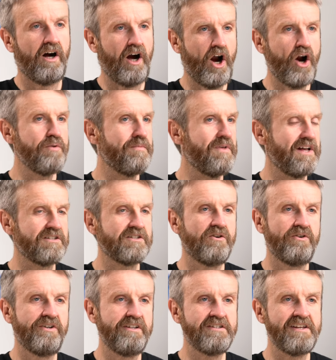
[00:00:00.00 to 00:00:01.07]
I hope that's
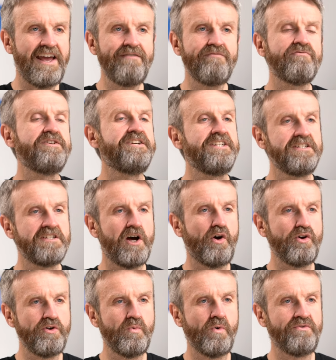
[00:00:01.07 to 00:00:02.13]
gone into every detail
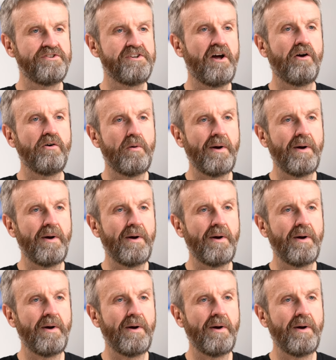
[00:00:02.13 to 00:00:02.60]
you want to know